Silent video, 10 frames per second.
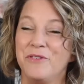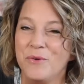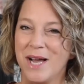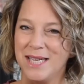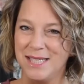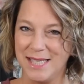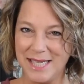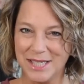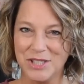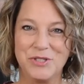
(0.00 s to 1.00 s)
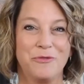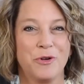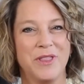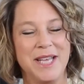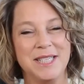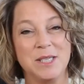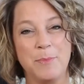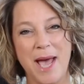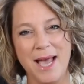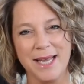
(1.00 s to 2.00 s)
you ideas for things to
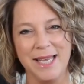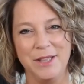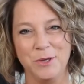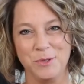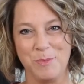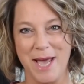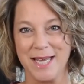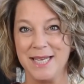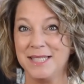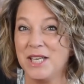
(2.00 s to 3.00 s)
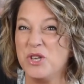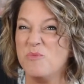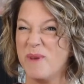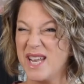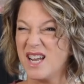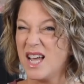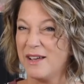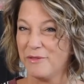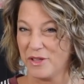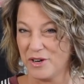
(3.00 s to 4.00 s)
pack in those baggies that you may not
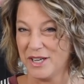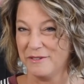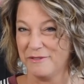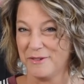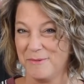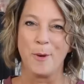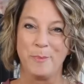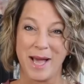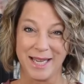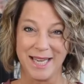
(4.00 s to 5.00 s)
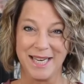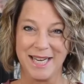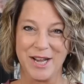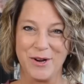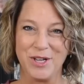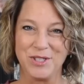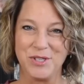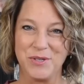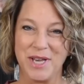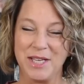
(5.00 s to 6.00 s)
have thought of. Packing in a carry-on
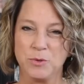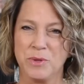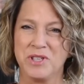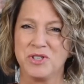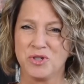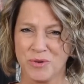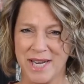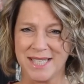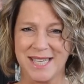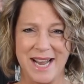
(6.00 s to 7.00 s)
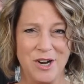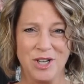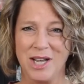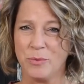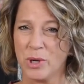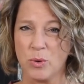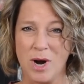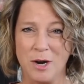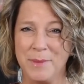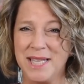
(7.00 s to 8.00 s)
suitcase with strict airline
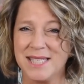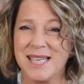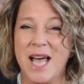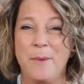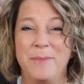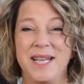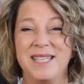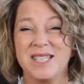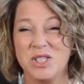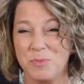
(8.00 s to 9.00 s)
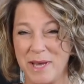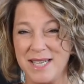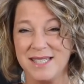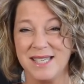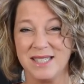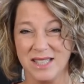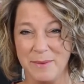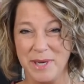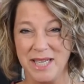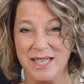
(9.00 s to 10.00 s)
requirements means space is
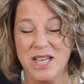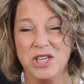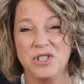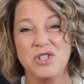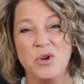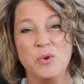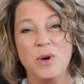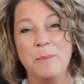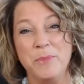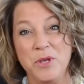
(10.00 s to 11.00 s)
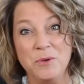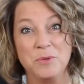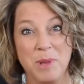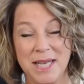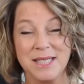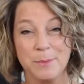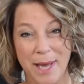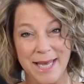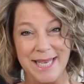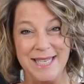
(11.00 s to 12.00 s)
limited, so use plastic
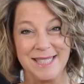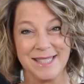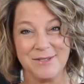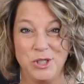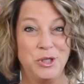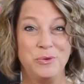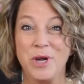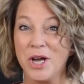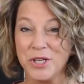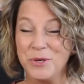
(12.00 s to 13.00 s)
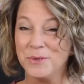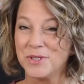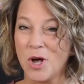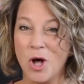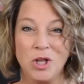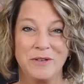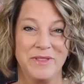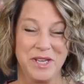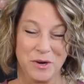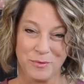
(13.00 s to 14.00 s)
baggies. Do not use all of
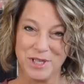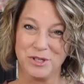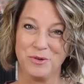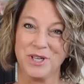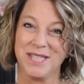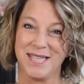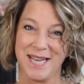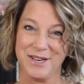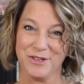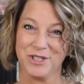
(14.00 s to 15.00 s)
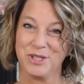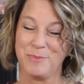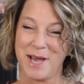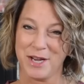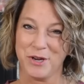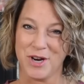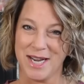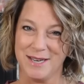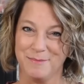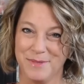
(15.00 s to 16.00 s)
the original containers to pack your
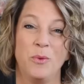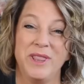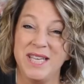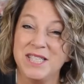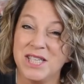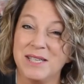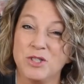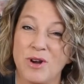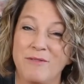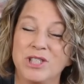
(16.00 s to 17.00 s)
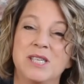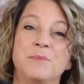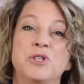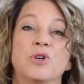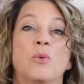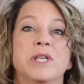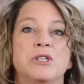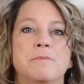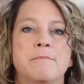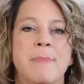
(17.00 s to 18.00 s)
items. With these 10 travel tips, you're going
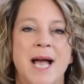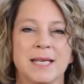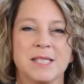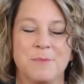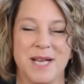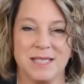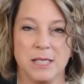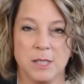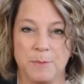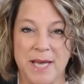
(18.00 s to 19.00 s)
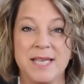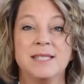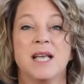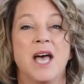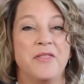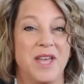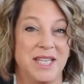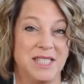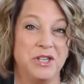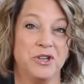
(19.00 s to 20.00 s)
to maximize the space that
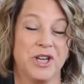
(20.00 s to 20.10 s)
is in your